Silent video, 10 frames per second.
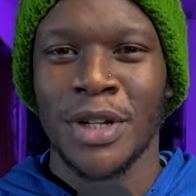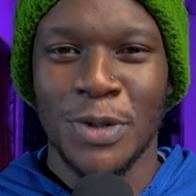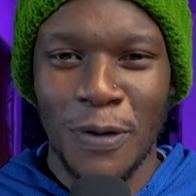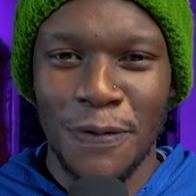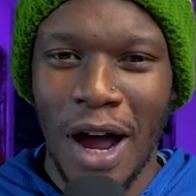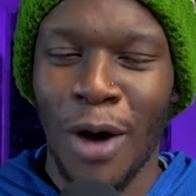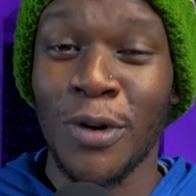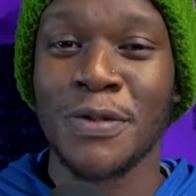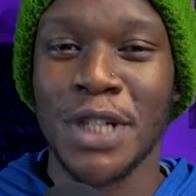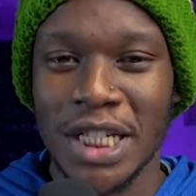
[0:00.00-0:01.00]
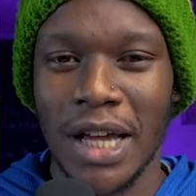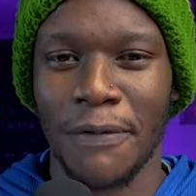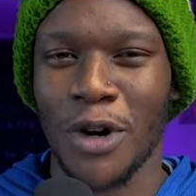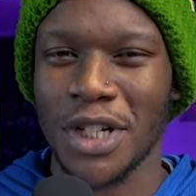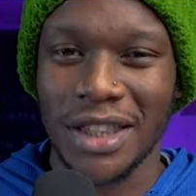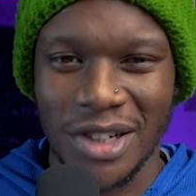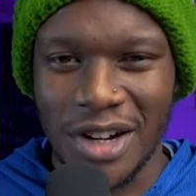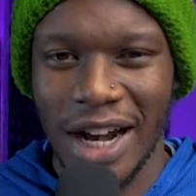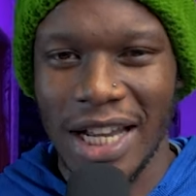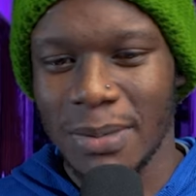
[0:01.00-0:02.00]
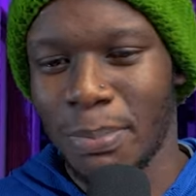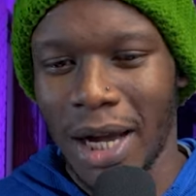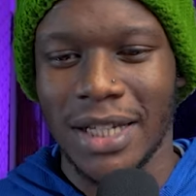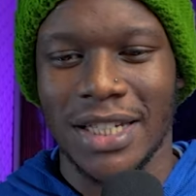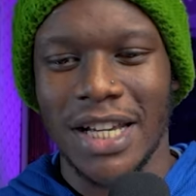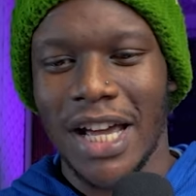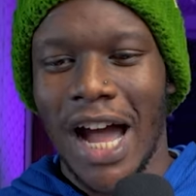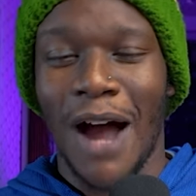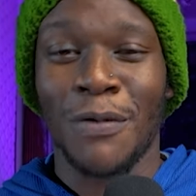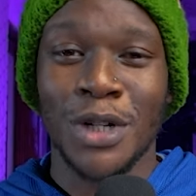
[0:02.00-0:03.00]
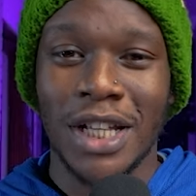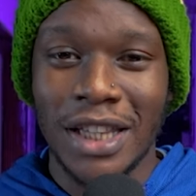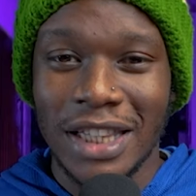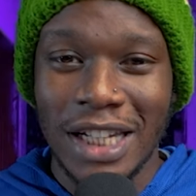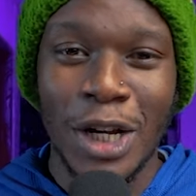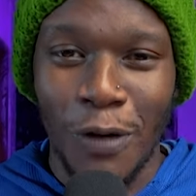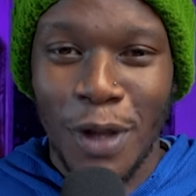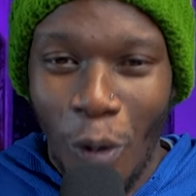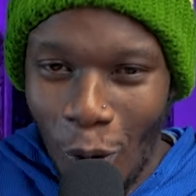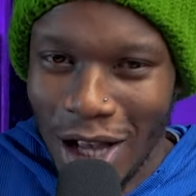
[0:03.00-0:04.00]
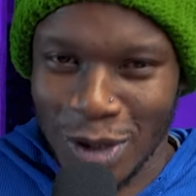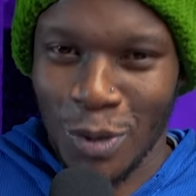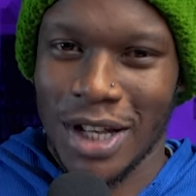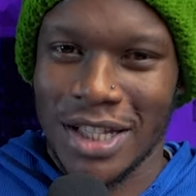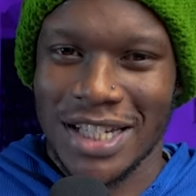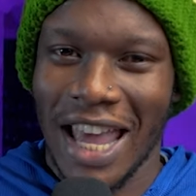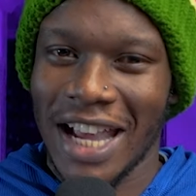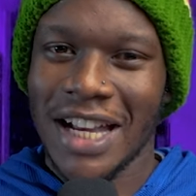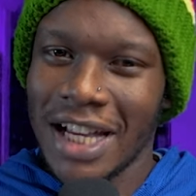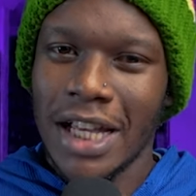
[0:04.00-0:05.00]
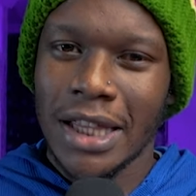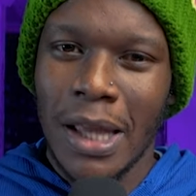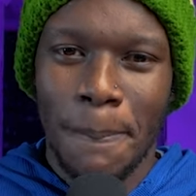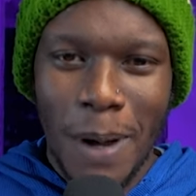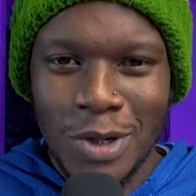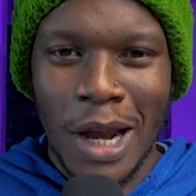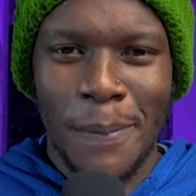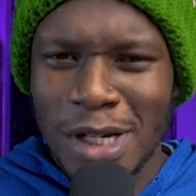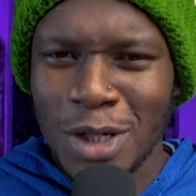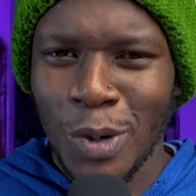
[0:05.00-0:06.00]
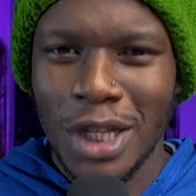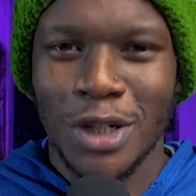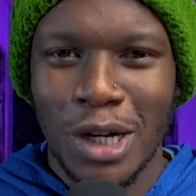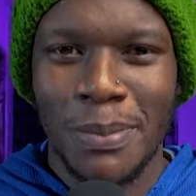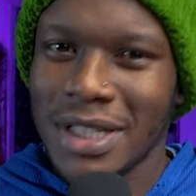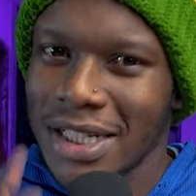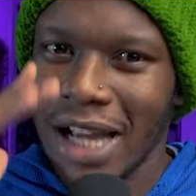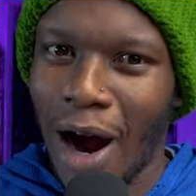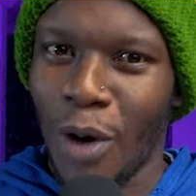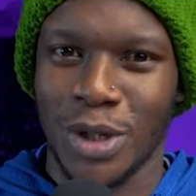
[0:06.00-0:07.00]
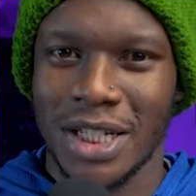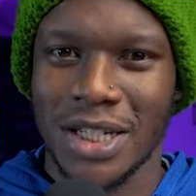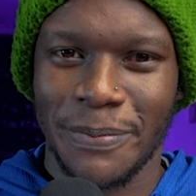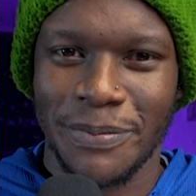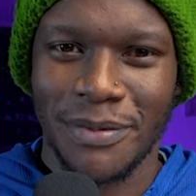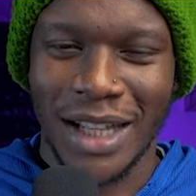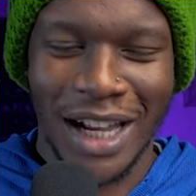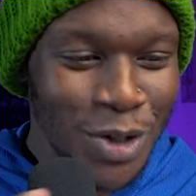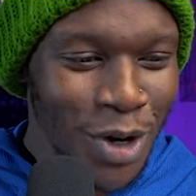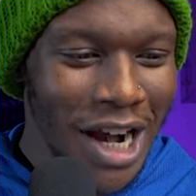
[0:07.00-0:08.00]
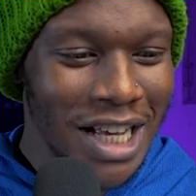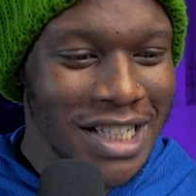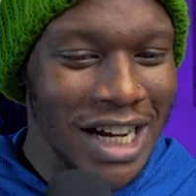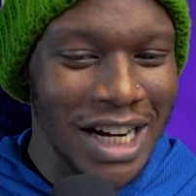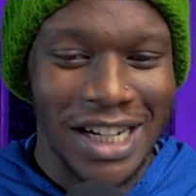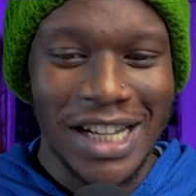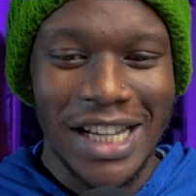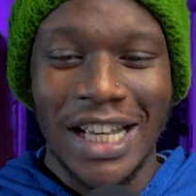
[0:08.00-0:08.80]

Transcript: So far, out of six, I've gotten three right, but I've gotten three of the worst ones. Like, the person I predicted to win the tournament is out. You don't understand.